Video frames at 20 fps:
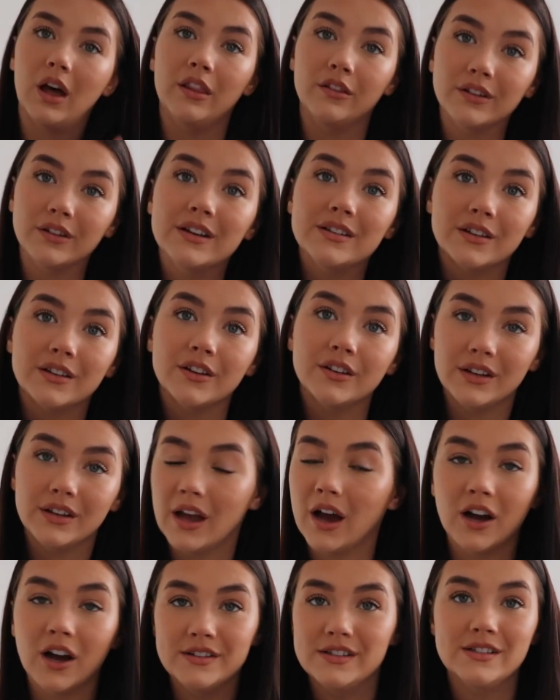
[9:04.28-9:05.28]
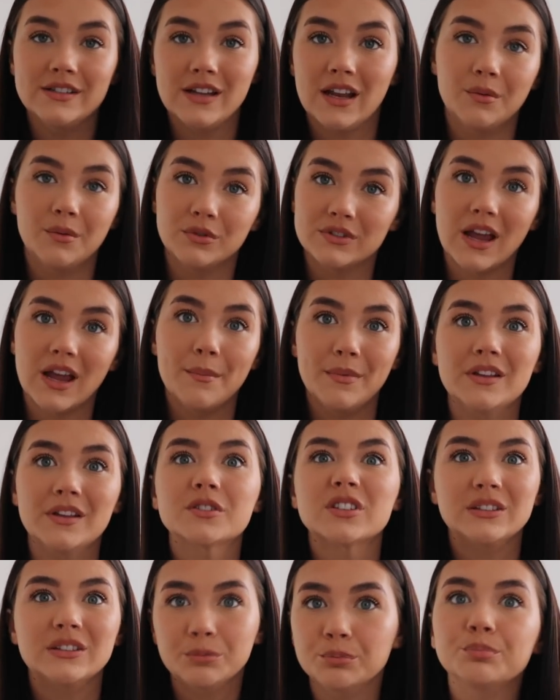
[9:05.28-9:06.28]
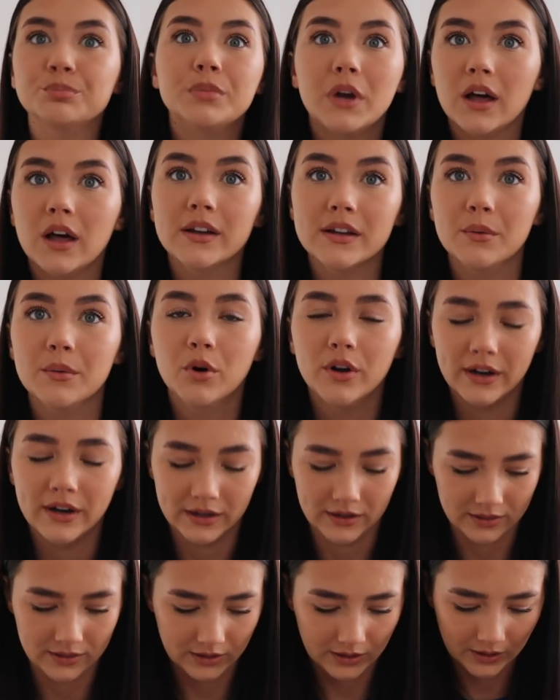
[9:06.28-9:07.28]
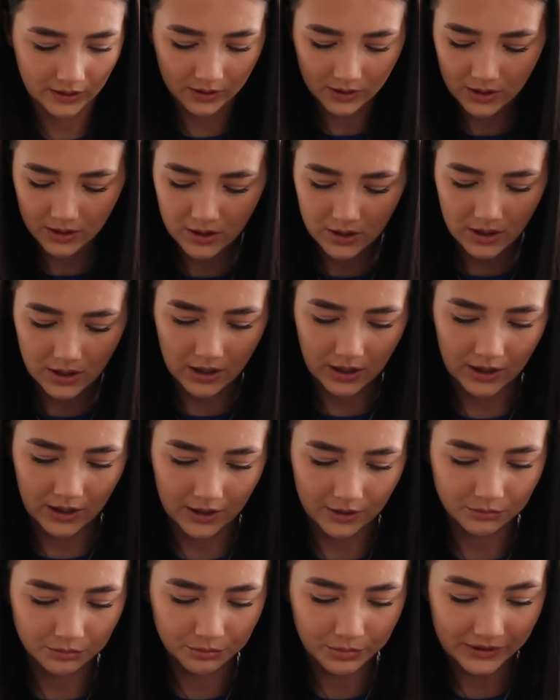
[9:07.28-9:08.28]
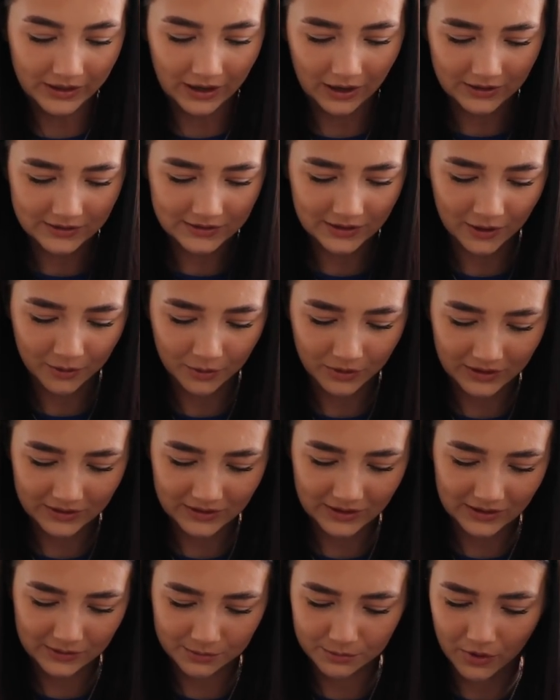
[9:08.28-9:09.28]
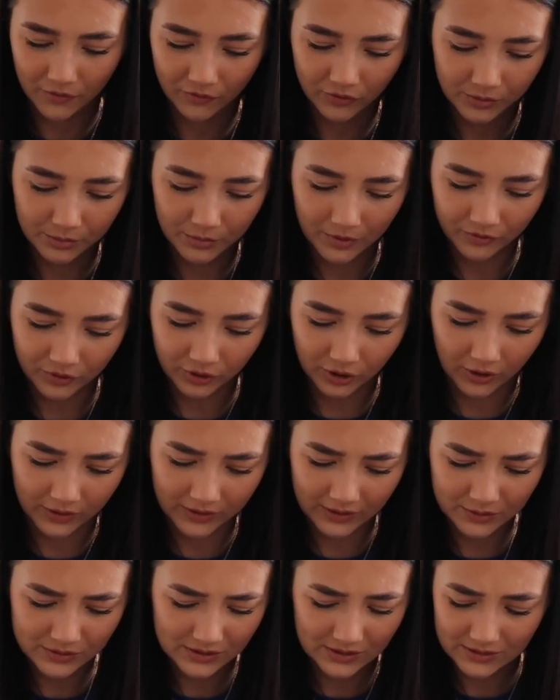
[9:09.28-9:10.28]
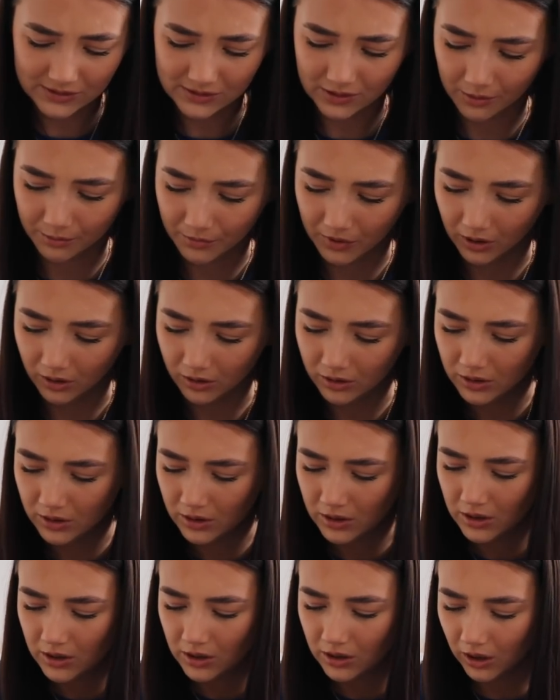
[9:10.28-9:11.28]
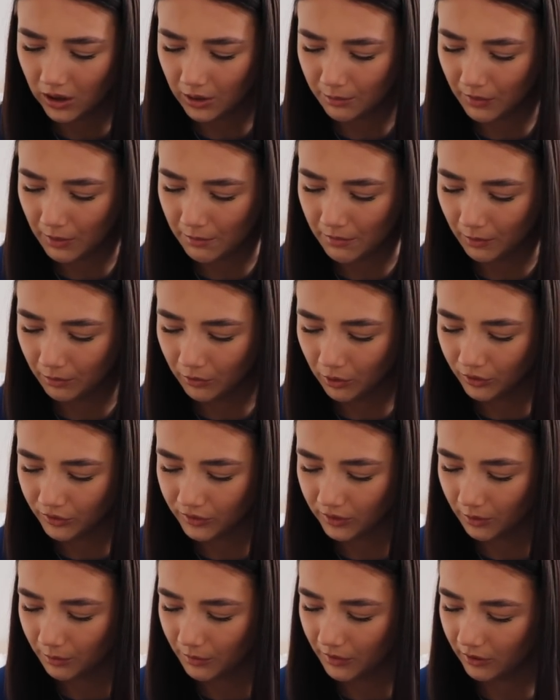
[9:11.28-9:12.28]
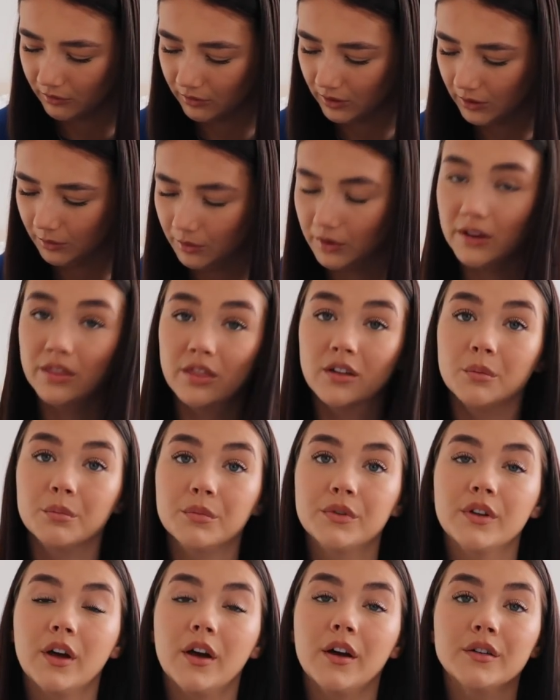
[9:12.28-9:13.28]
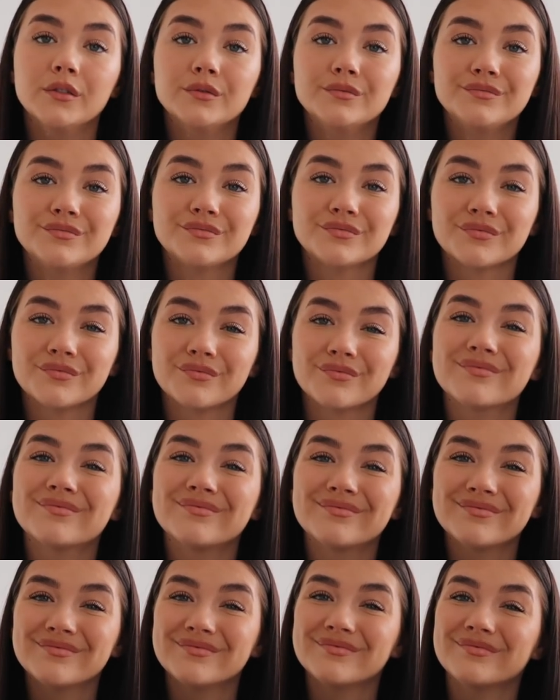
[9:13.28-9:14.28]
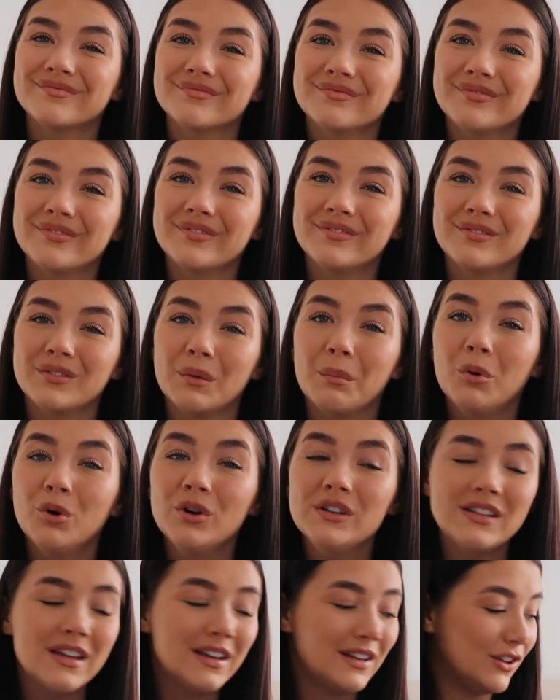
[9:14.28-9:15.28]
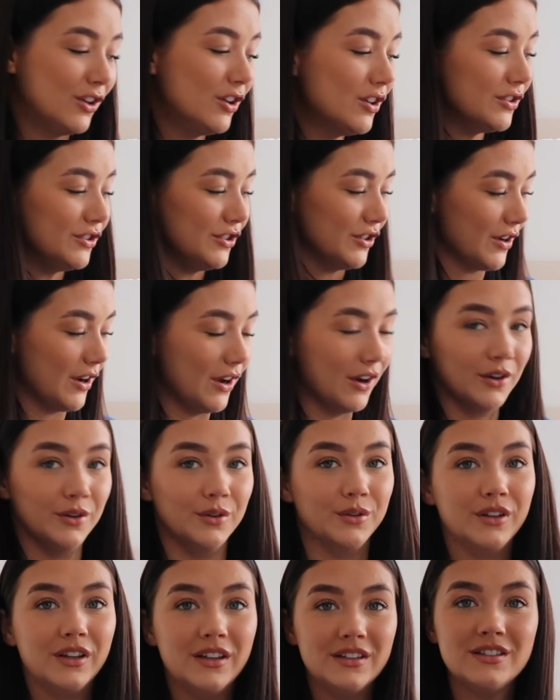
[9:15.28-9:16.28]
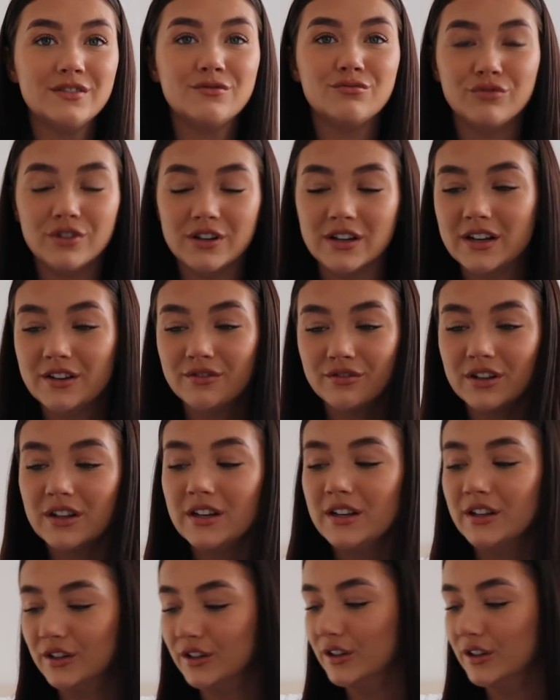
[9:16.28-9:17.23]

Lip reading: the reason I didn't tell him what to get me is because I didn't bloody want anything. But yeah, I said I wanted these months and months ago. I think it was in summer. My mum got some and I really wanted them, so the boy did good, you know. He did really, really